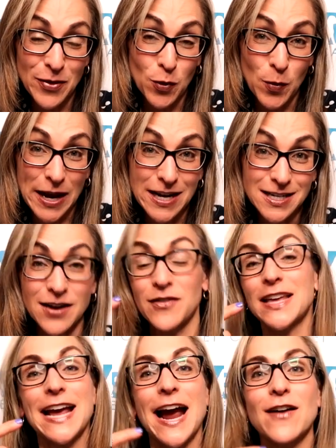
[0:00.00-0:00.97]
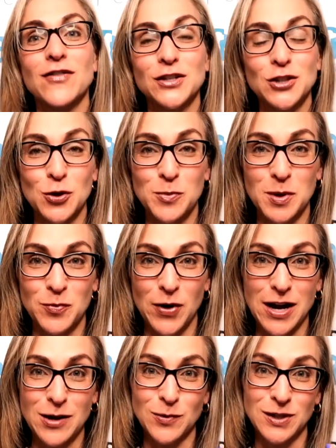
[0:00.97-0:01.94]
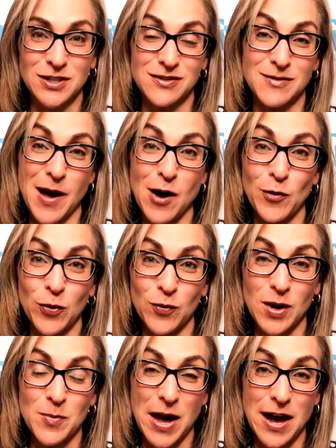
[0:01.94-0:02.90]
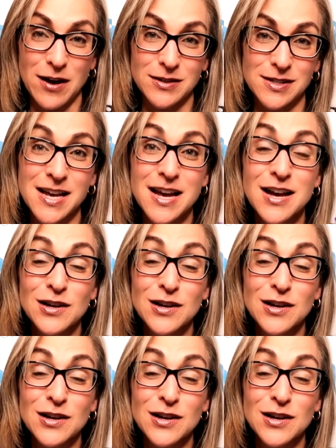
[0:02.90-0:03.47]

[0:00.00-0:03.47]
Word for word: the weight of the average human brain, which is about 3 pounds.